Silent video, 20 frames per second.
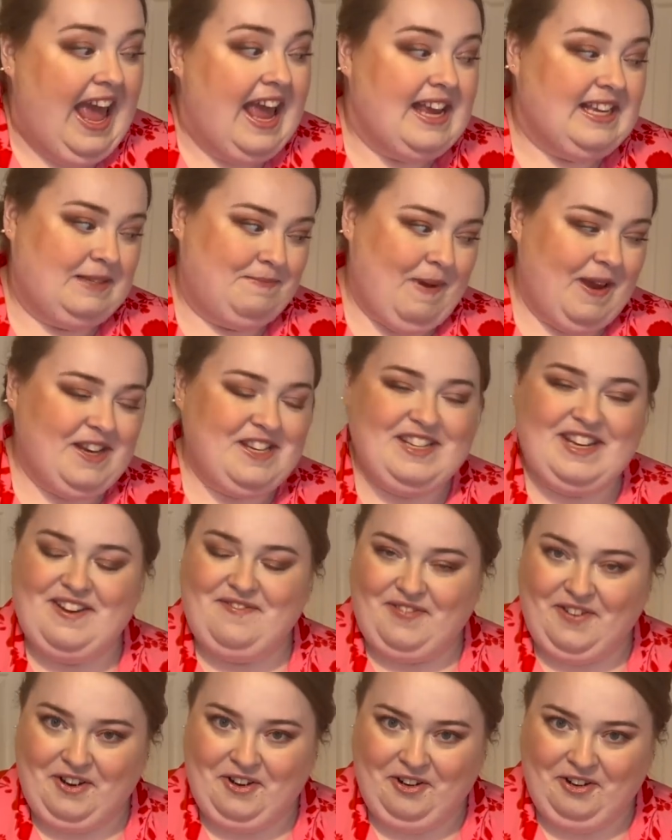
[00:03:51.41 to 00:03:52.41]
especially
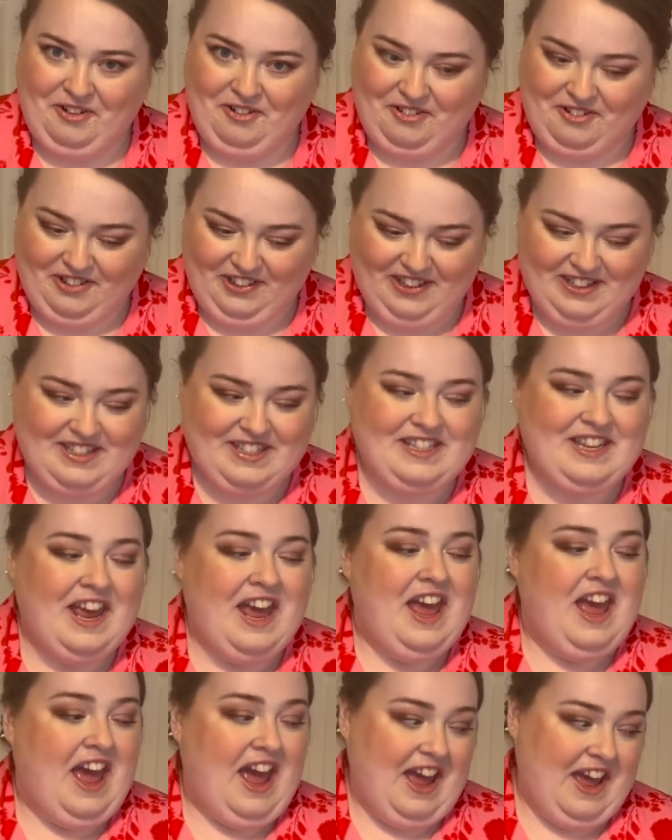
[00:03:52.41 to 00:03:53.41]
for hauls,
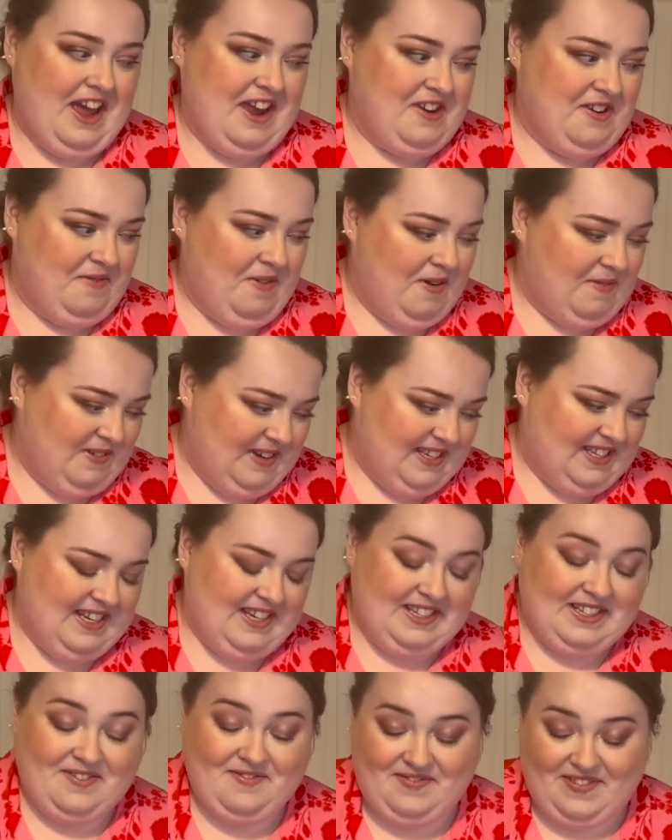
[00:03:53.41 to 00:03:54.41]
you'll probably see
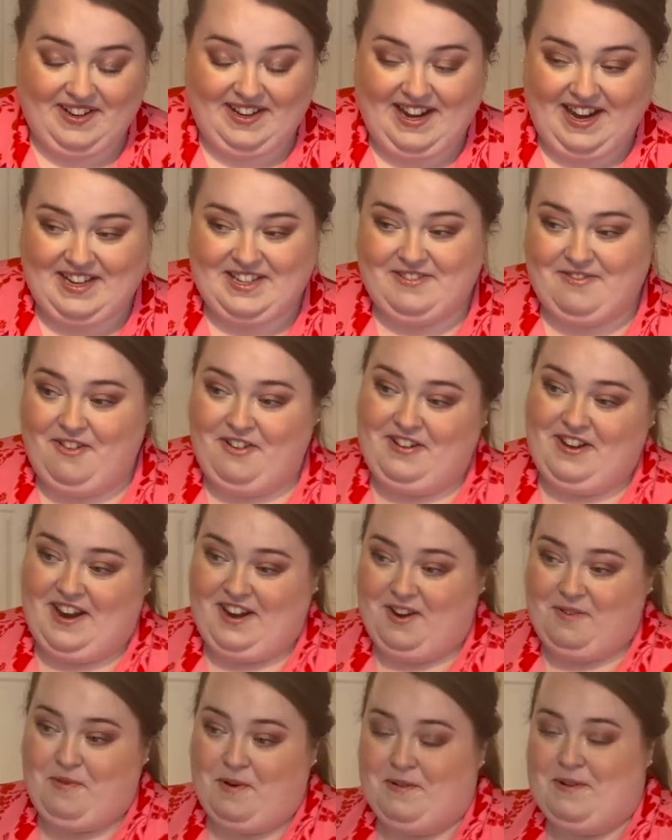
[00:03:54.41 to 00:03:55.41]
something later on and
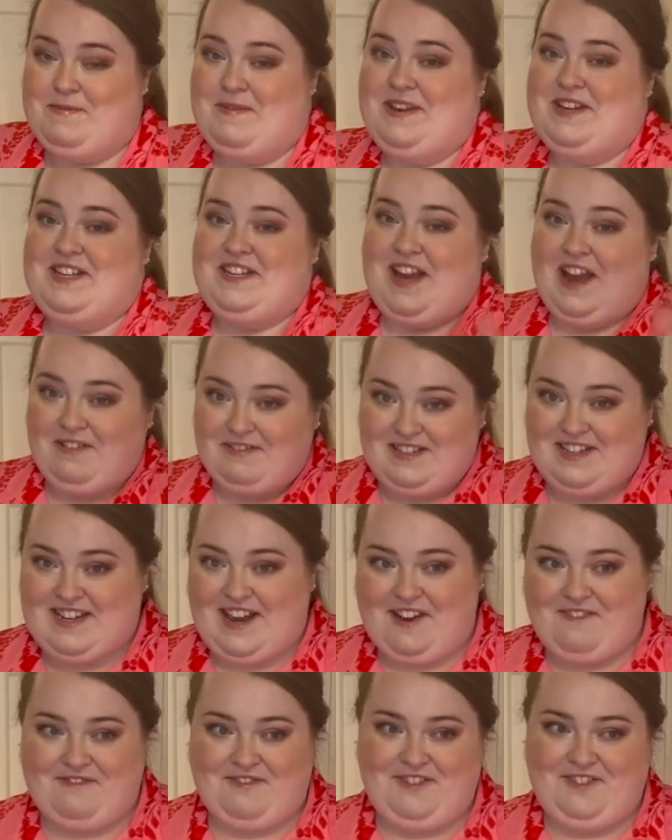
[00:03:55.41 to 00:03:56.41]
I'll probably be shouted
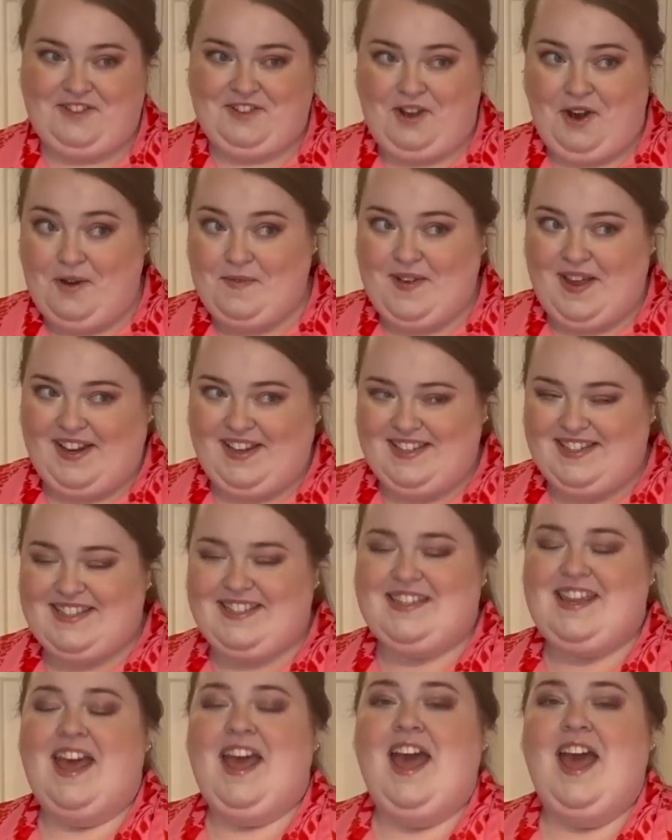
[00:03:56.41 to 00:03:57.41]
at through the
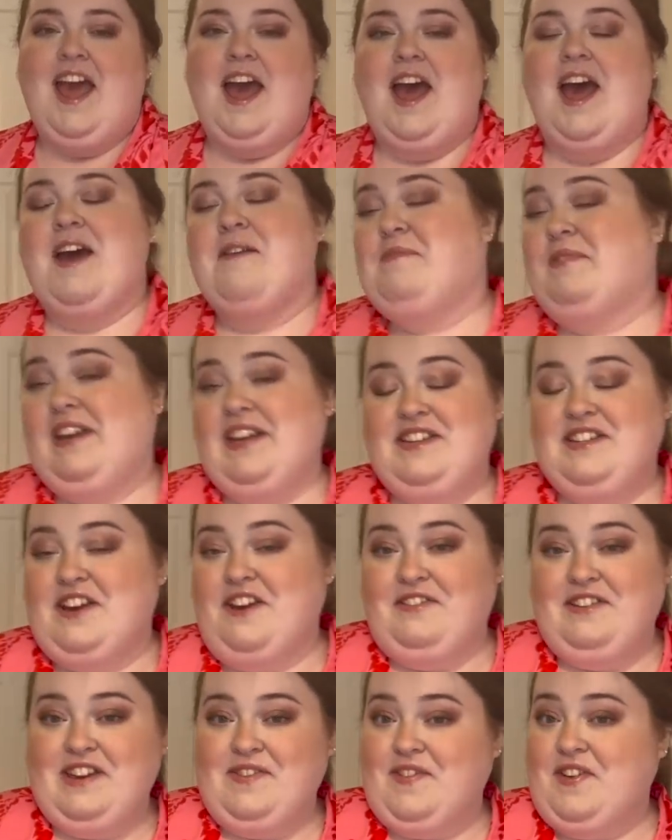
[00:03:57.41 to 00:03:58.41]
comments, but I
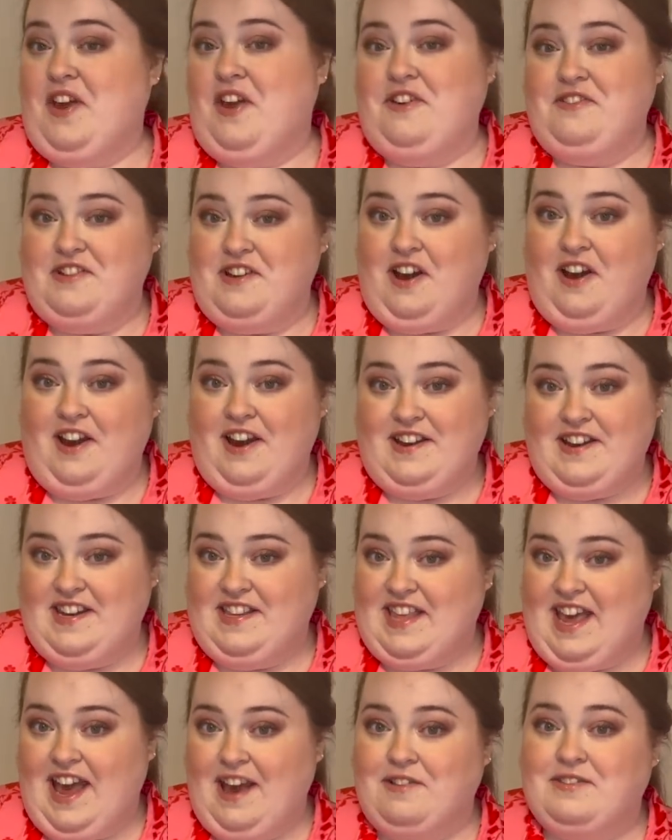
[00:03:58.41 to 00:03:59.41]
don't even own an iron in
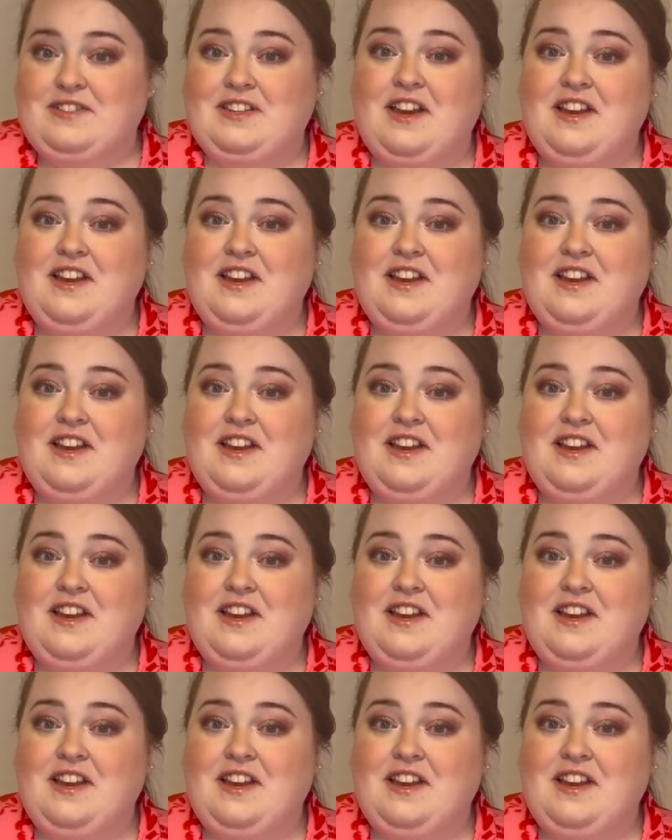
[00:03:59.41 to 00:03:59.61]
the house.